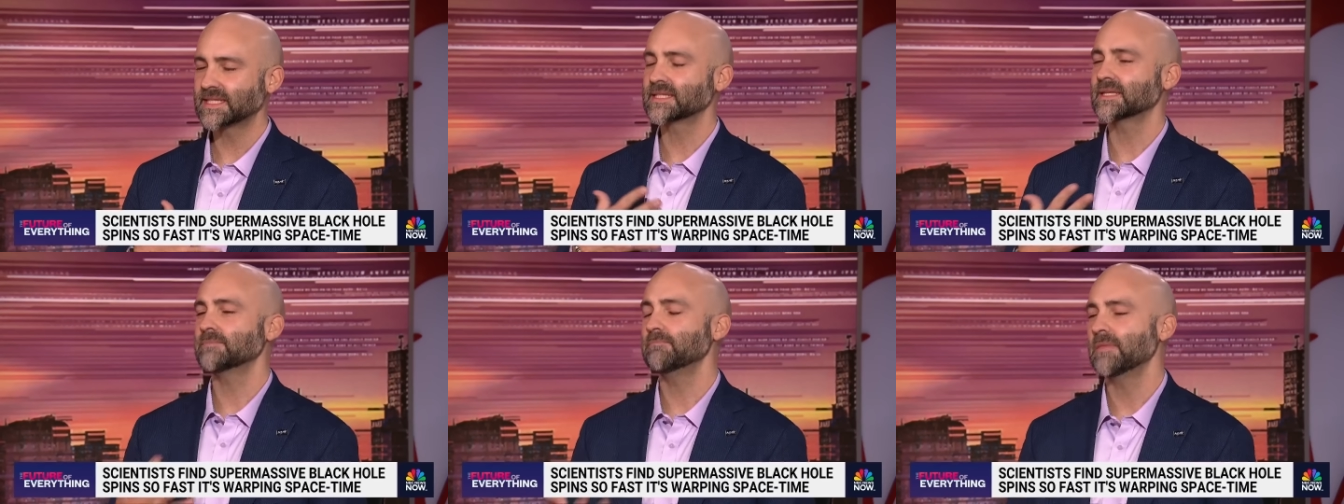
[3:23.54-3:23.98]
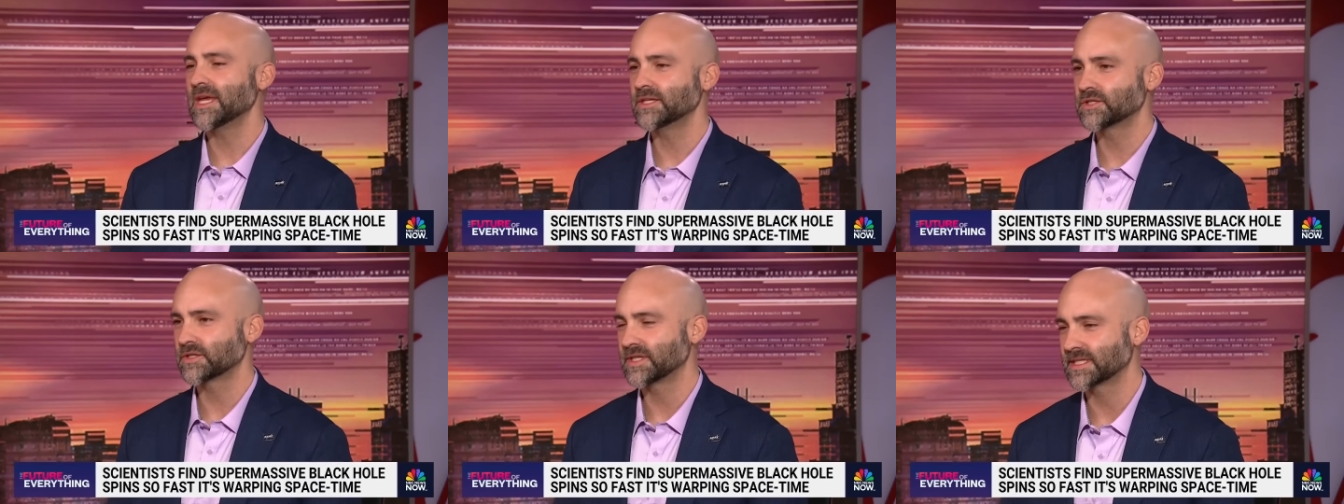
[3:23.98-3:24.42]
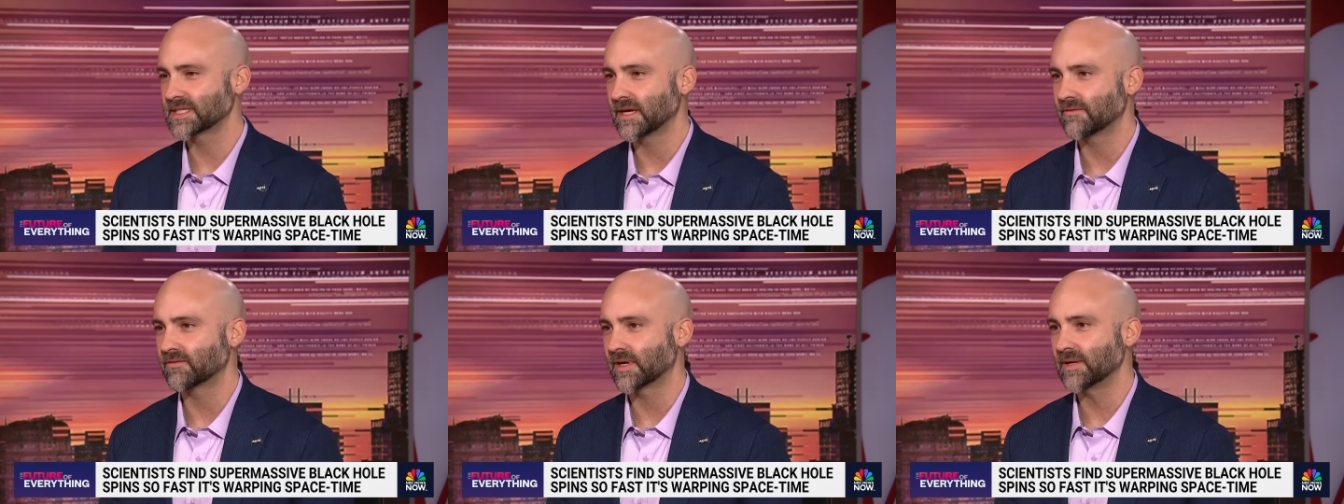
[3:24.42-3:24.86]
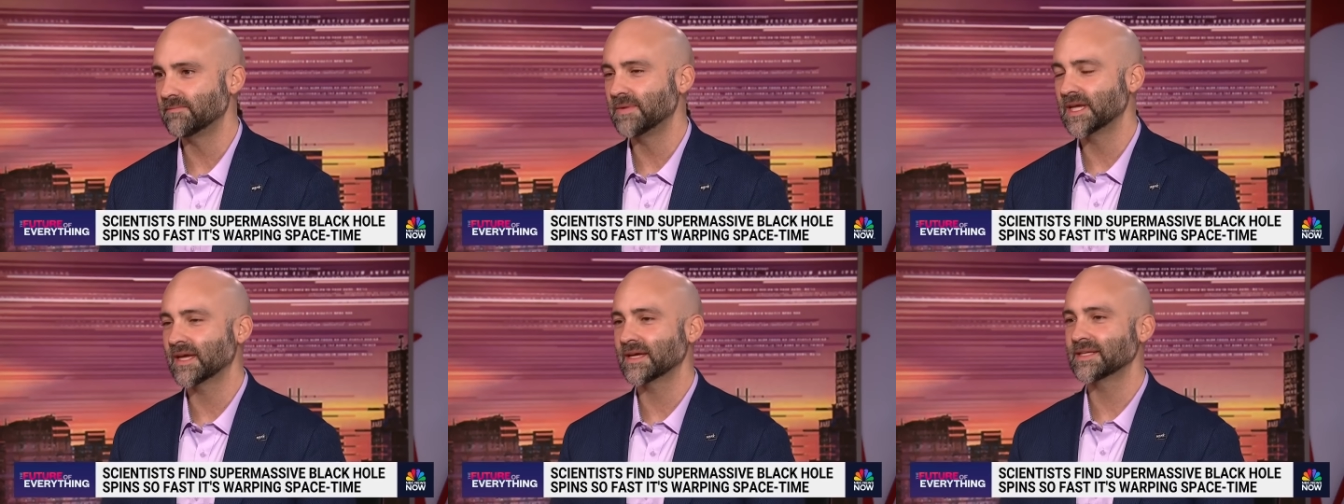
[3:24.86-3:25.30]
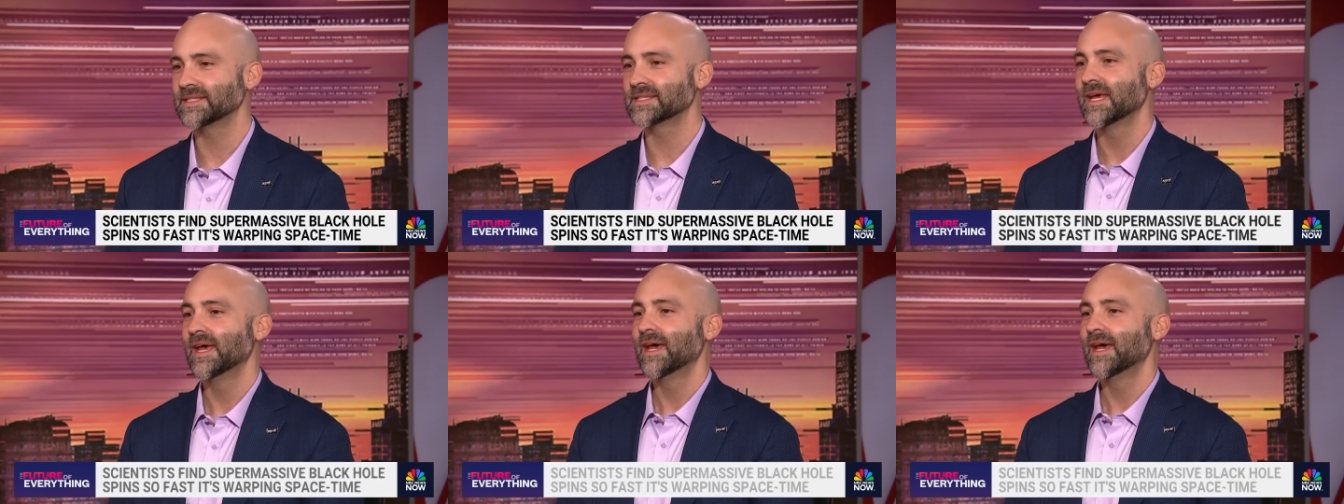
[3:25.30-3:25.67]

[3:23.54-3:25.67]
is a major discovery because